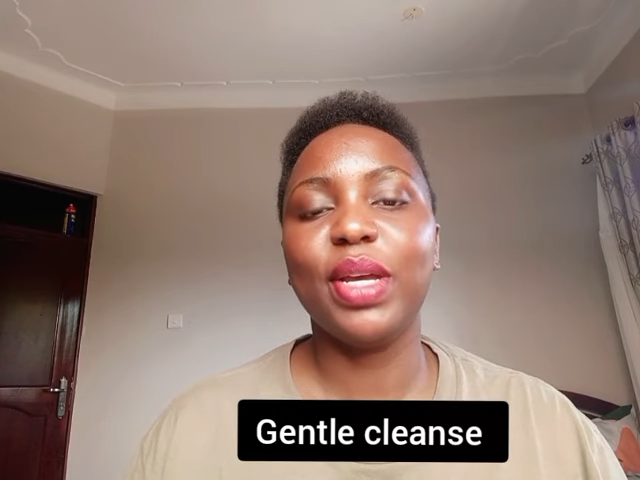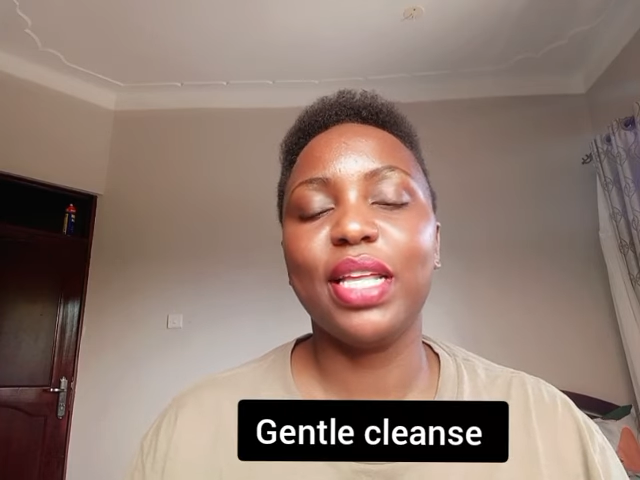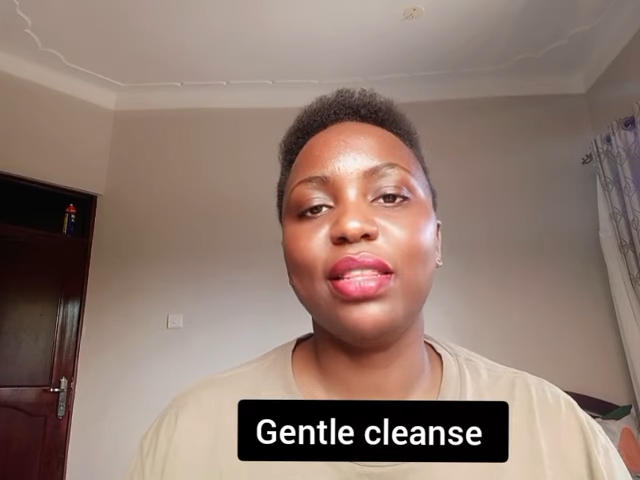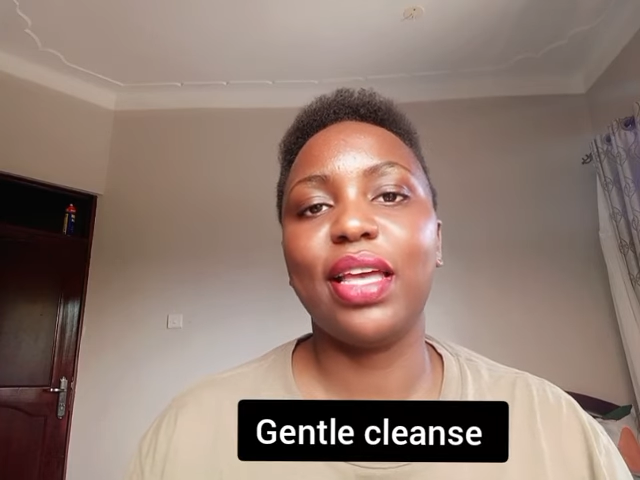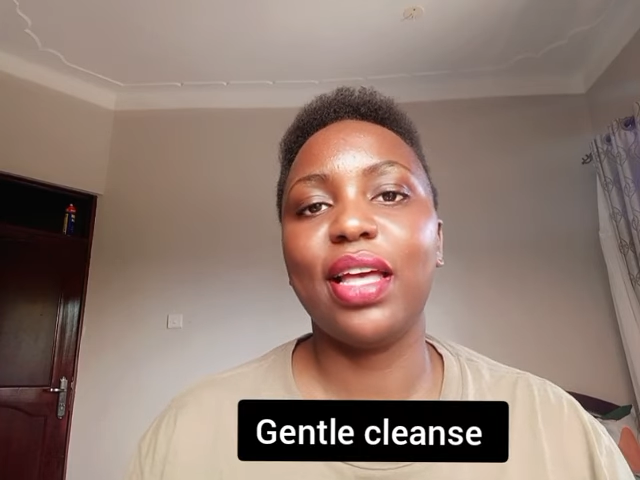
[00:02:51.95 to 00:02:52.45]

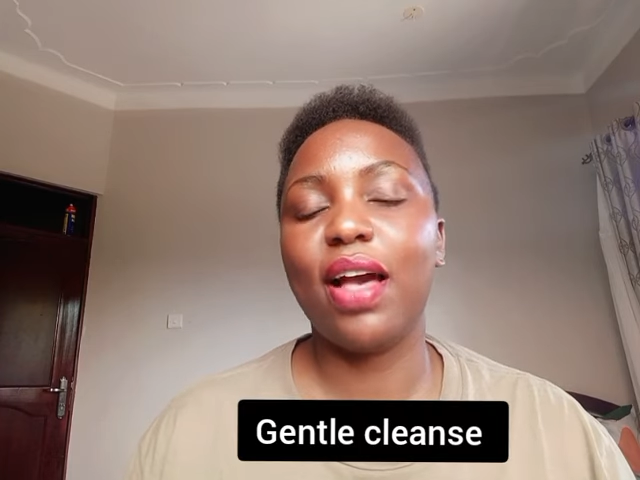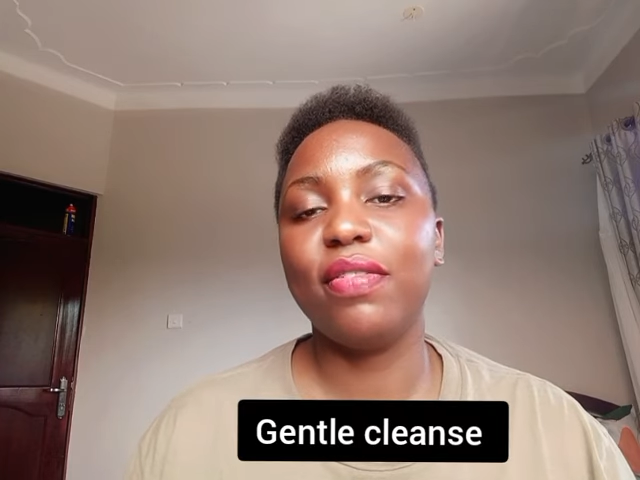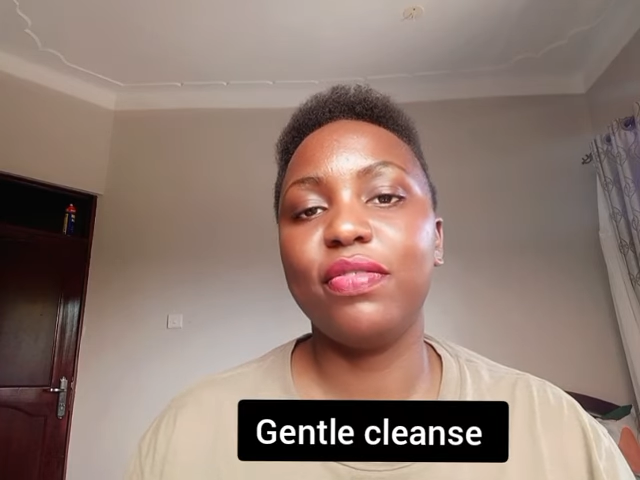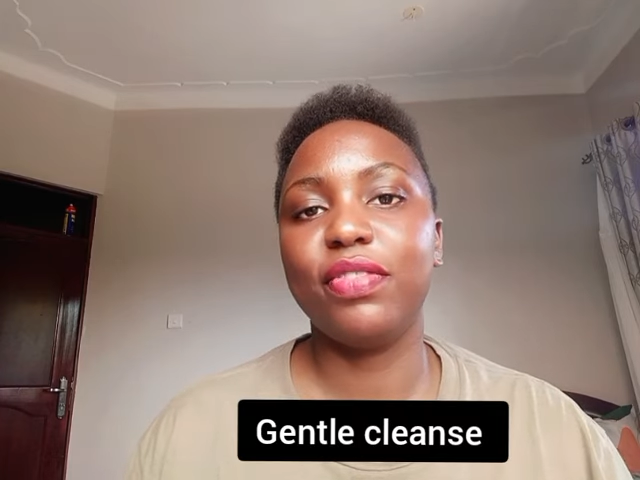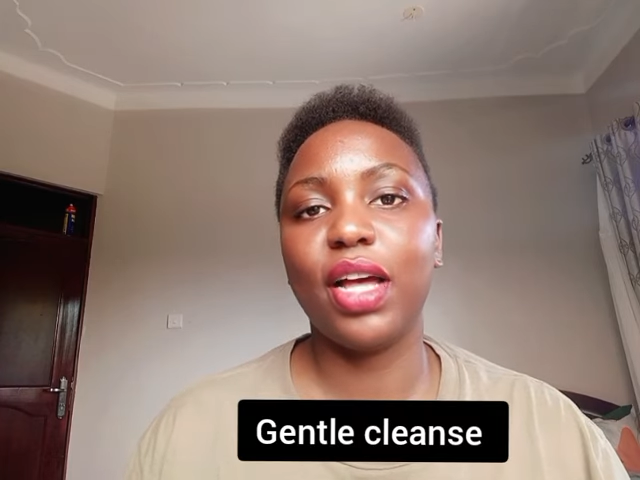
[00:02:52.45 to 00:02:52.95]
when they
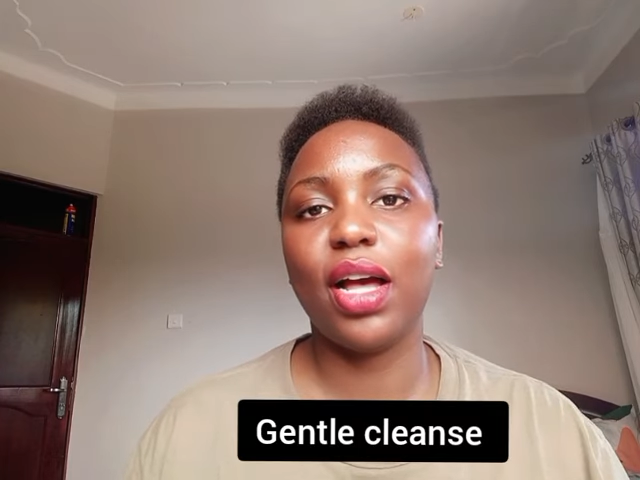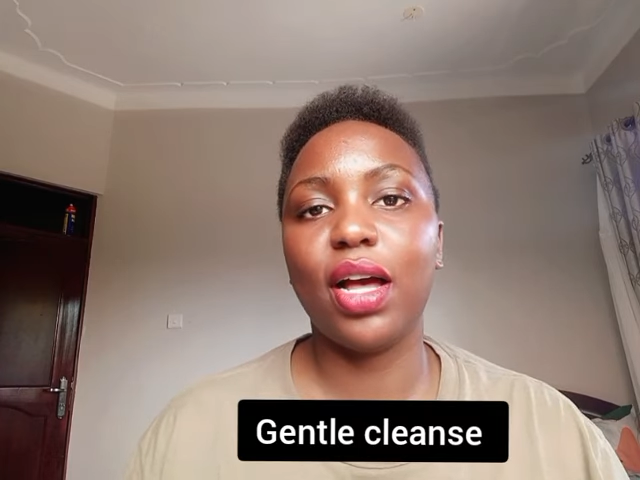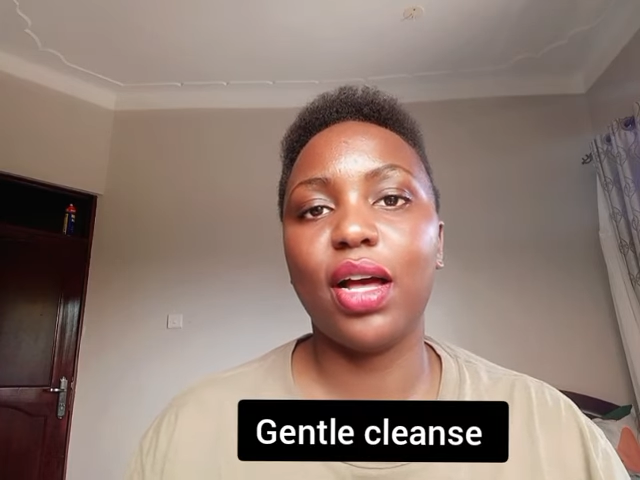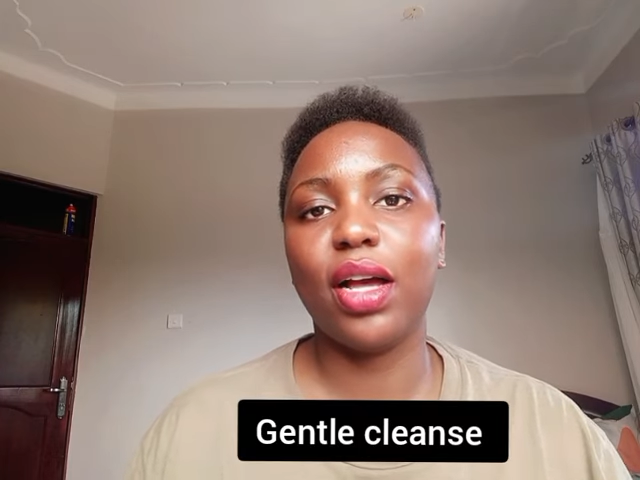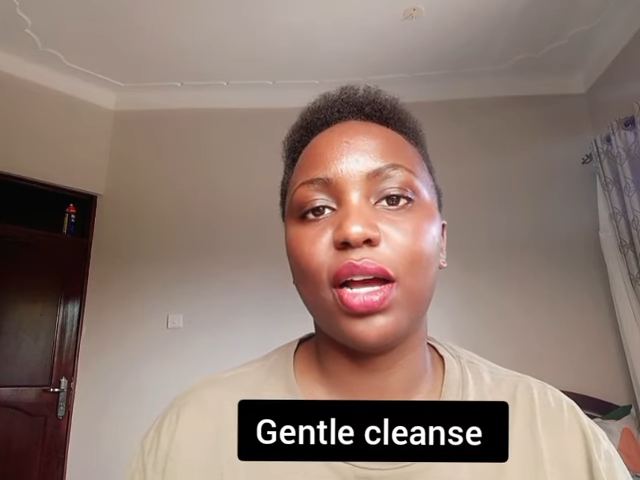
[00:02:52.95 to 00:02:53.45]
have
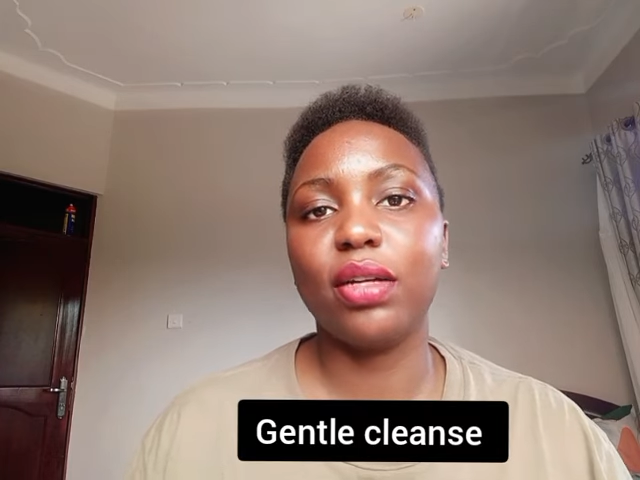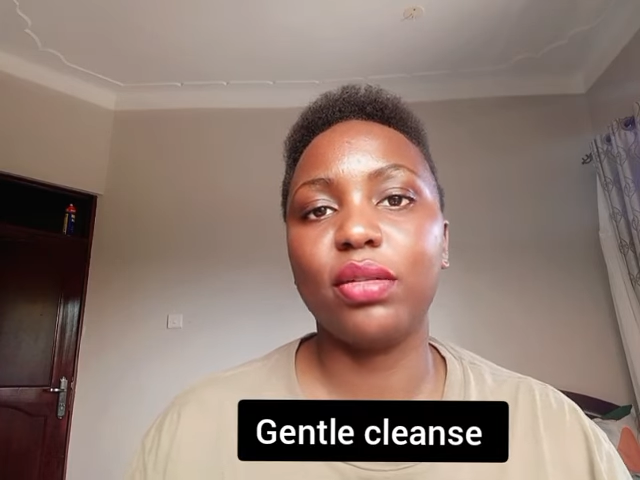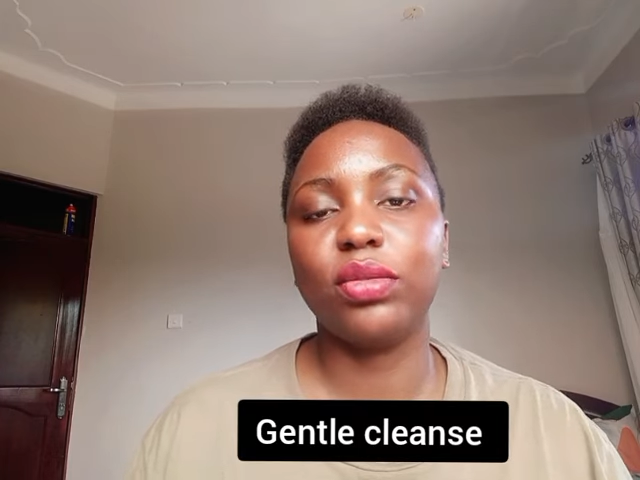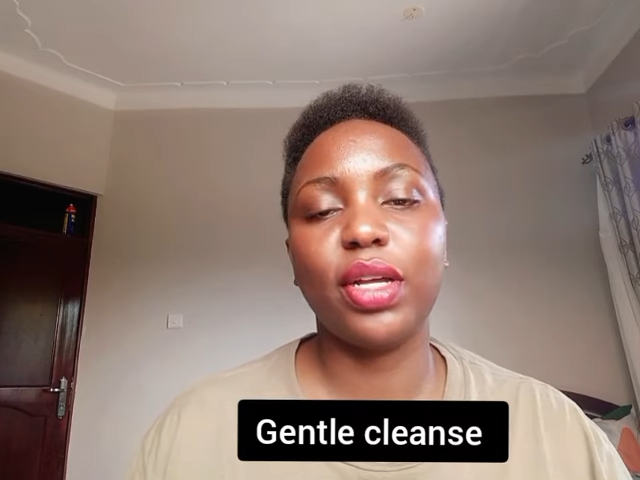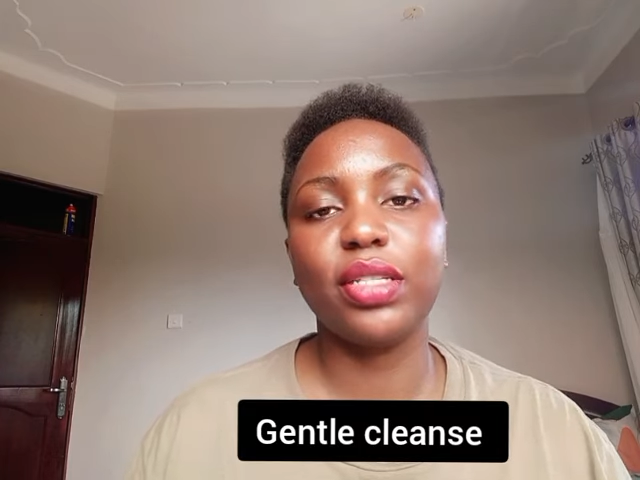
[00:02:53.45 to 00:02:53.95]

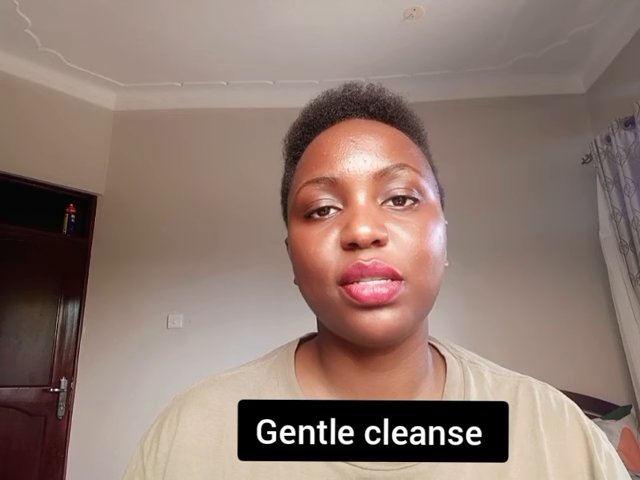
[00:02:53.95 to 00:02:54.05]
a